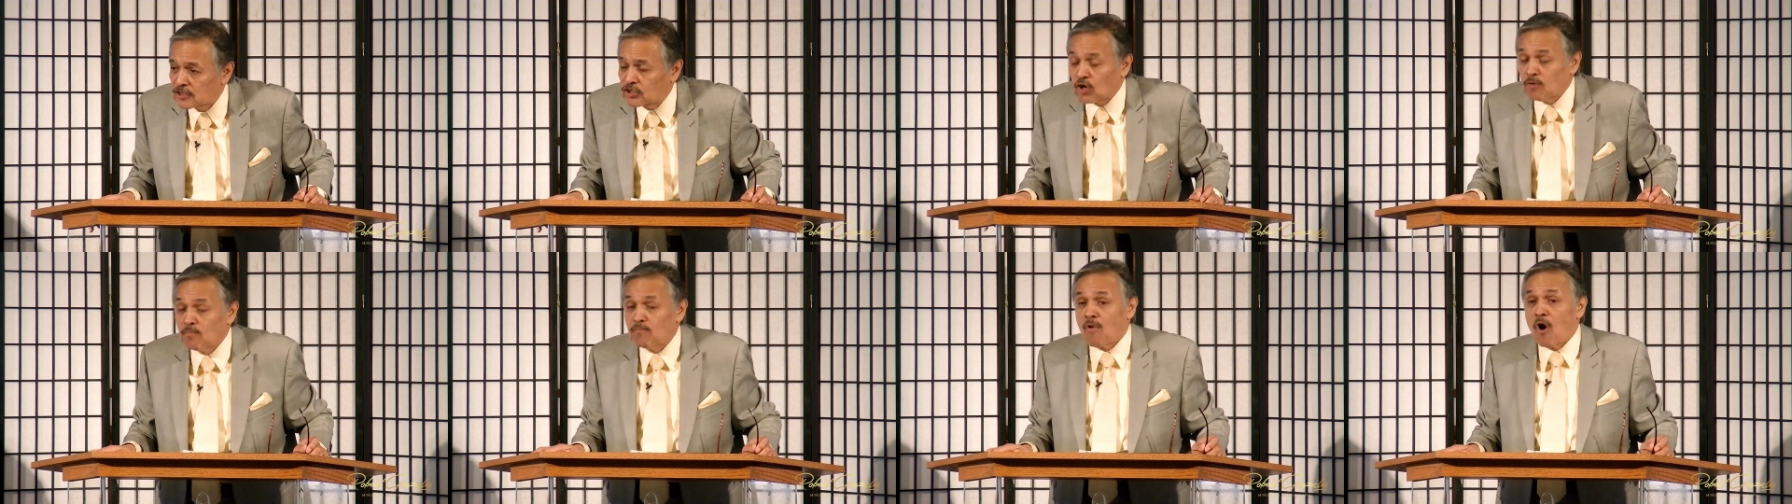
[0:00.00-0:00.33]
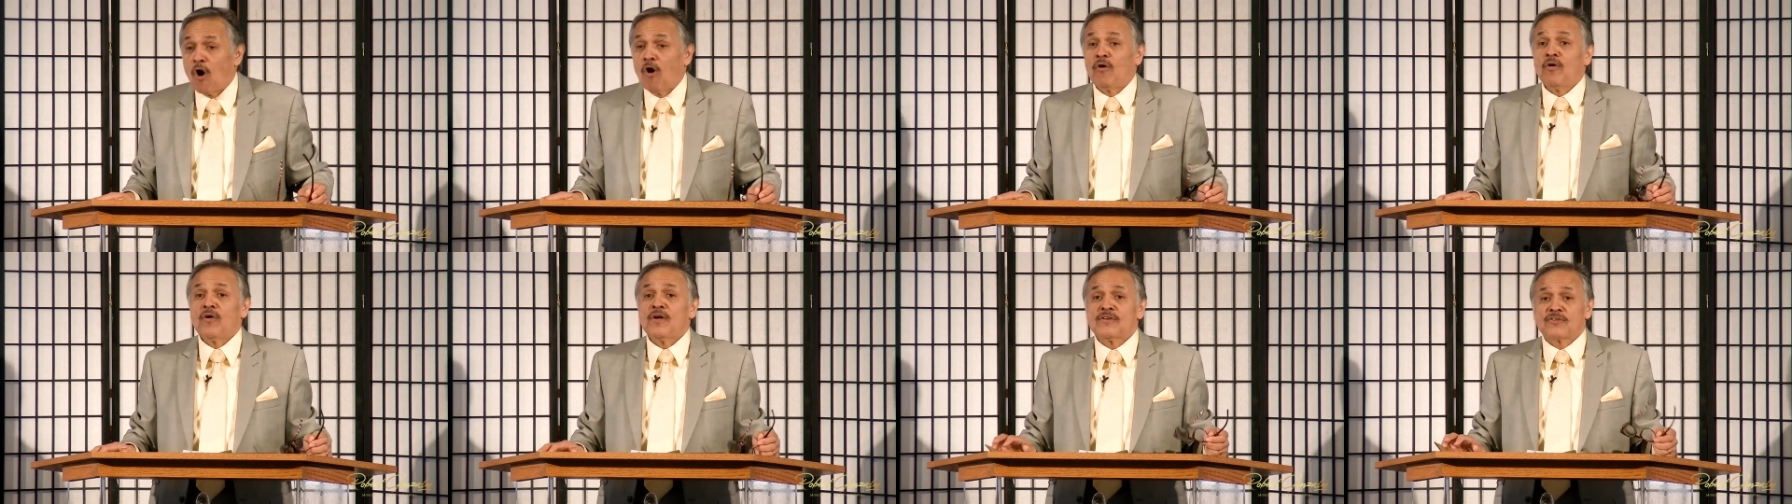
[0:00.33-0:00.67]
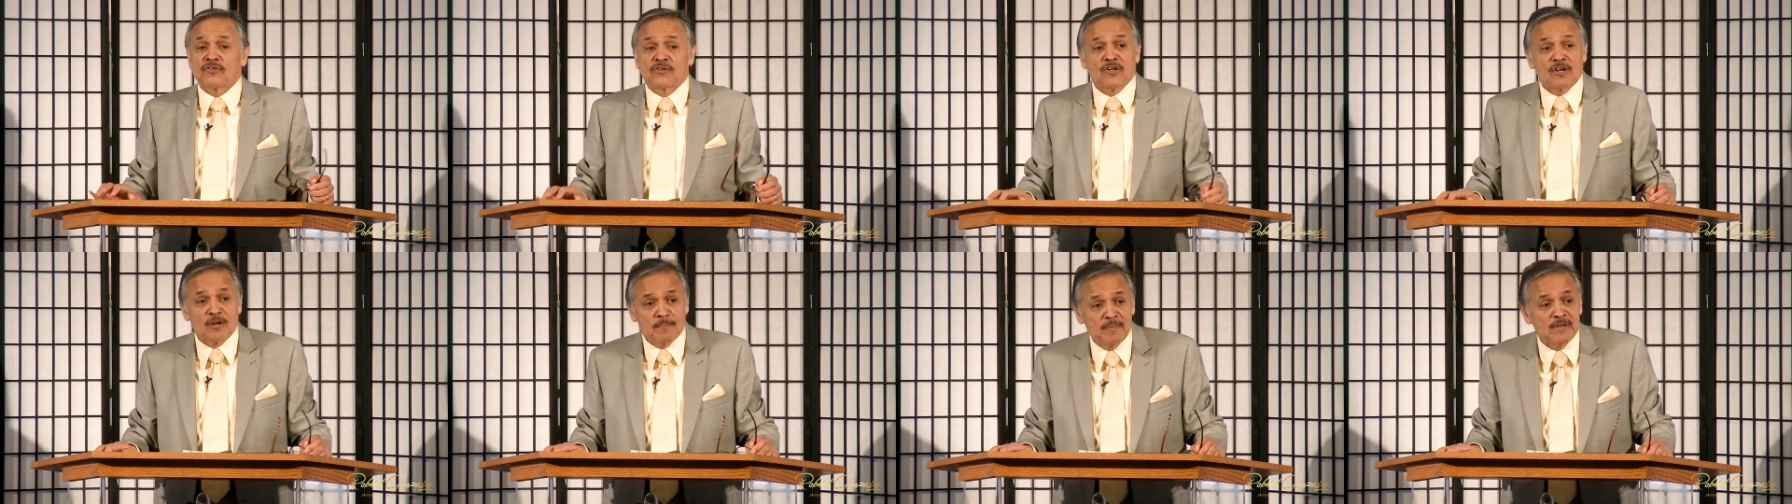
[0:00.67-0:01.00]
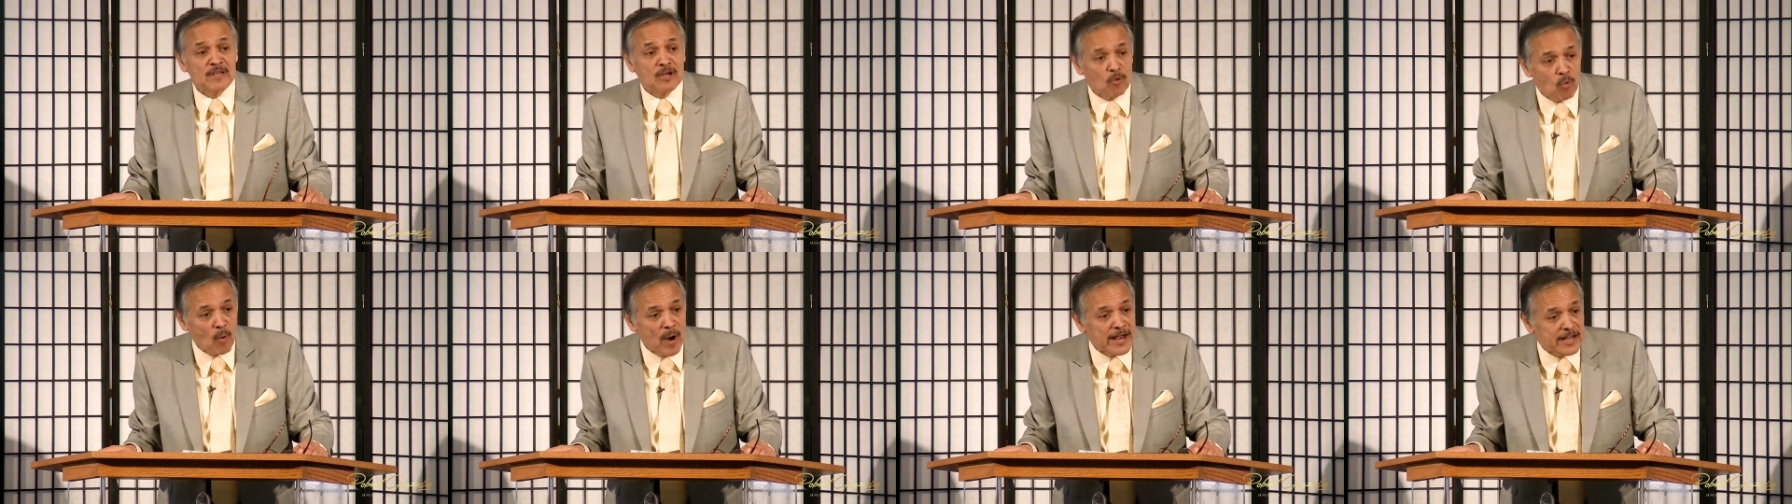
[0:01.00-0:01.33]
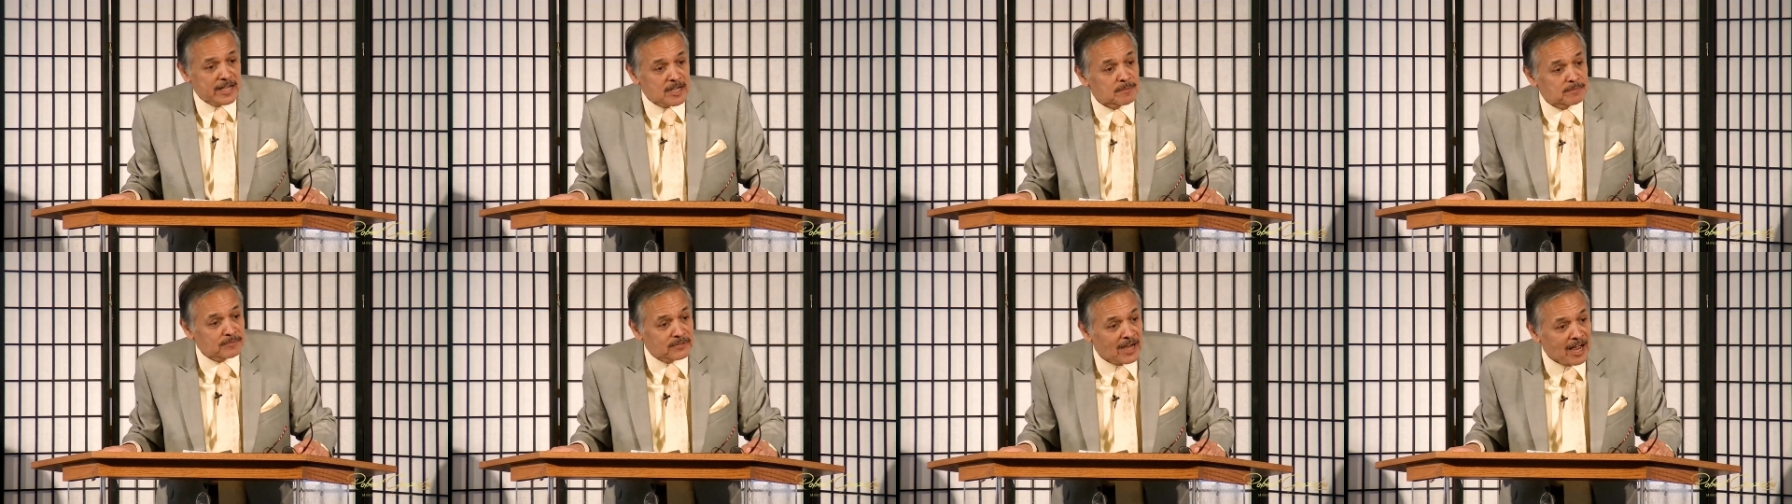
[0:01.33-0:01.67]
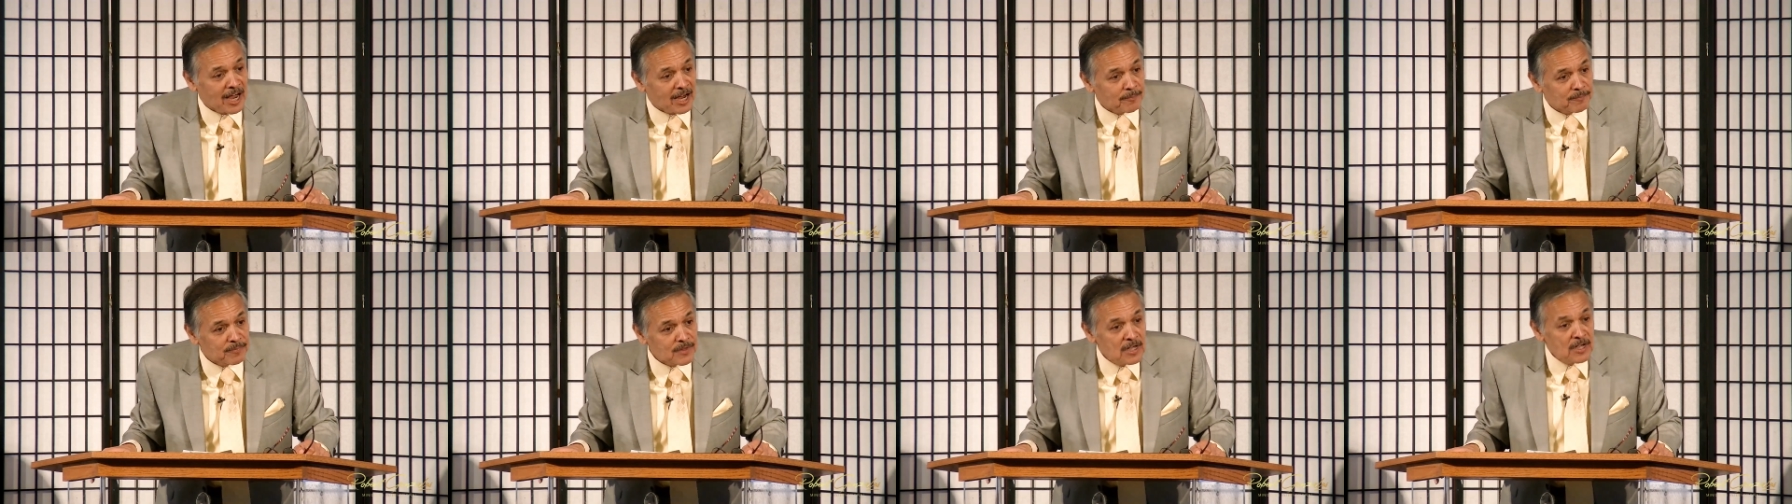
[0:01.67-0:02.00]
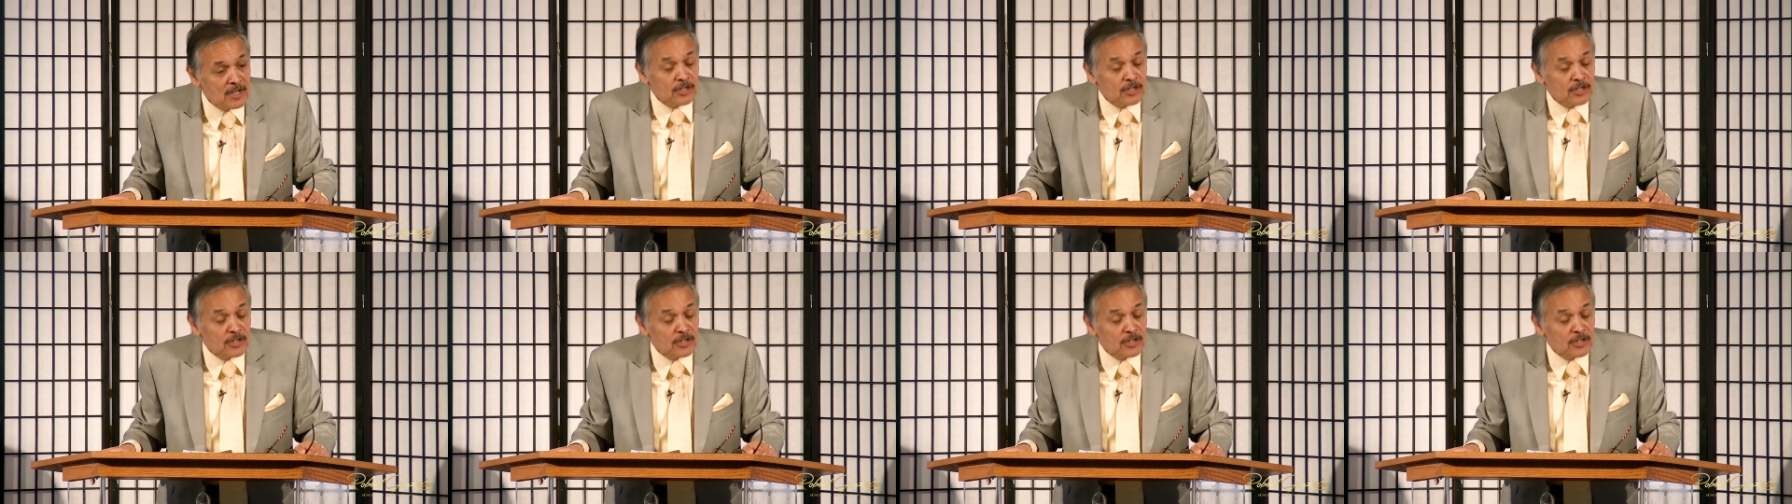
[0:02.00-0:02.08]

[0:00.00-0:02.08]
Tomorrow is going to be a wake-up time.